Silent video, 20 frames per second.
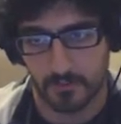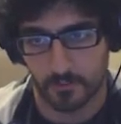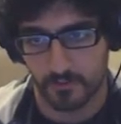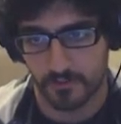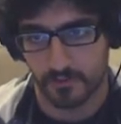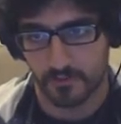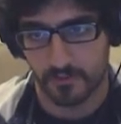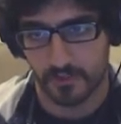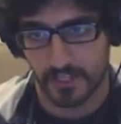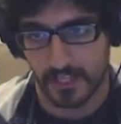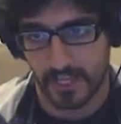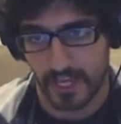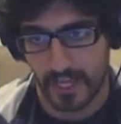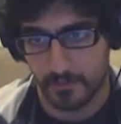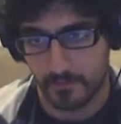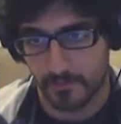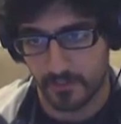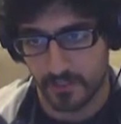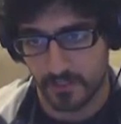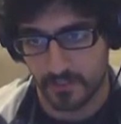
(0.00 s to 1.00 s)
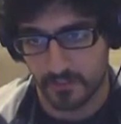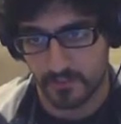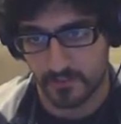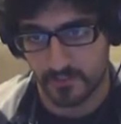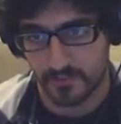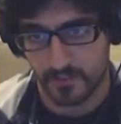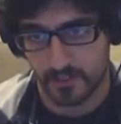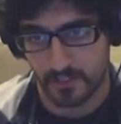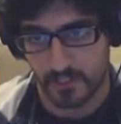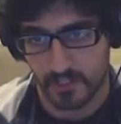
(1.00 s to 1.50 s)
wasn't really happy
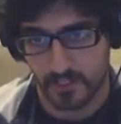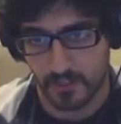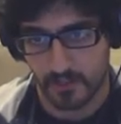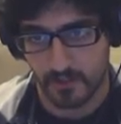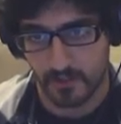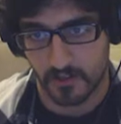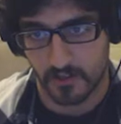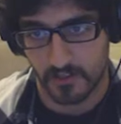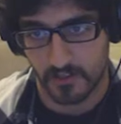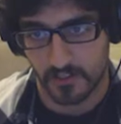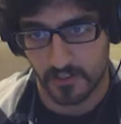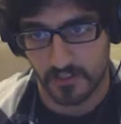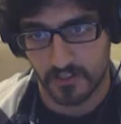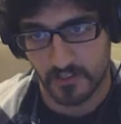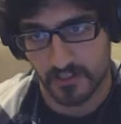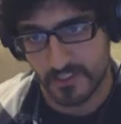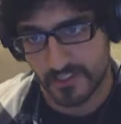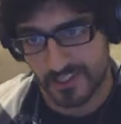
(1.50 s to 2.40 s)
studying art.